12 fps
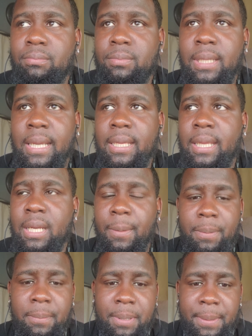like
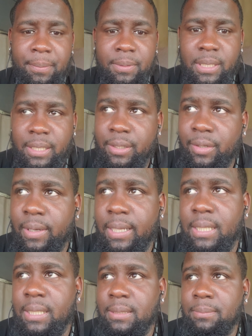helping people with their
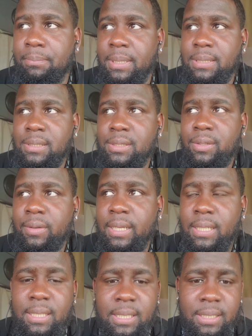credit and business
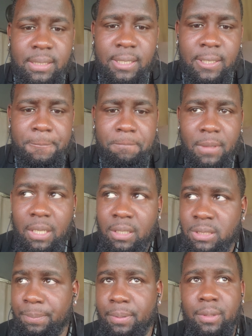credit and
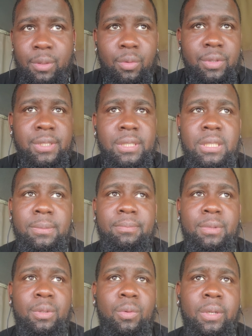entrepreneurship,
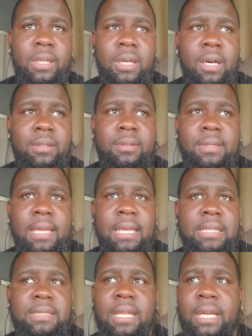doing other
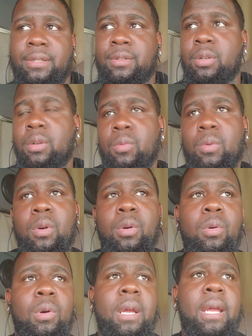things like
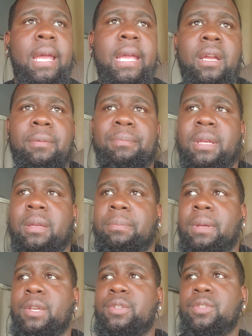Turo,
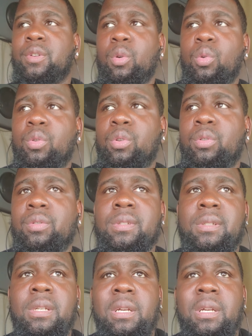Airbnb, scooters,